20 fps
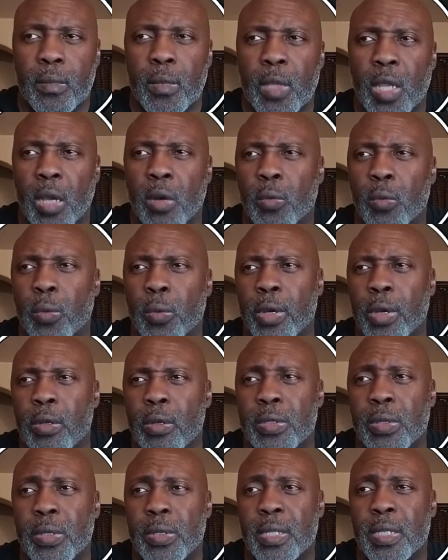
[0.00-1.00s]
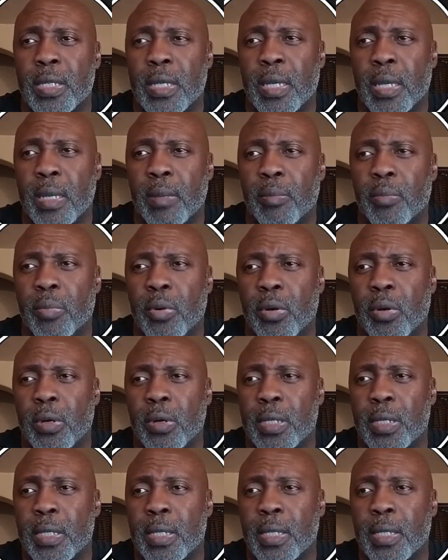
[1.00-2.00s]
We also say
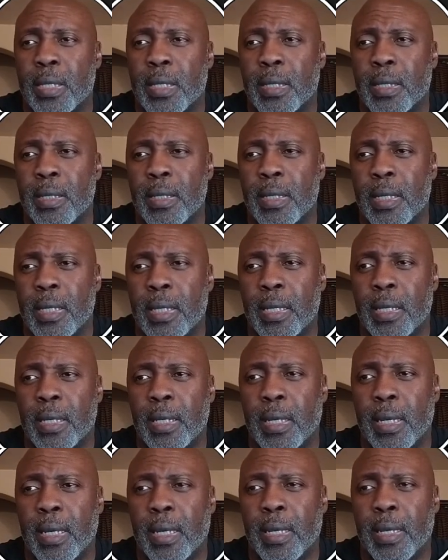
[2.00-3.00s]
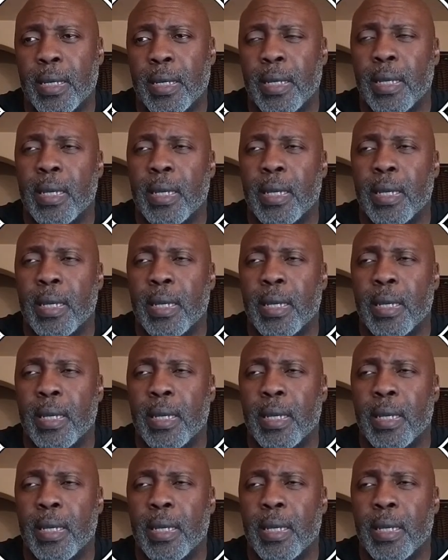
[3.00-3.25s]
port 389.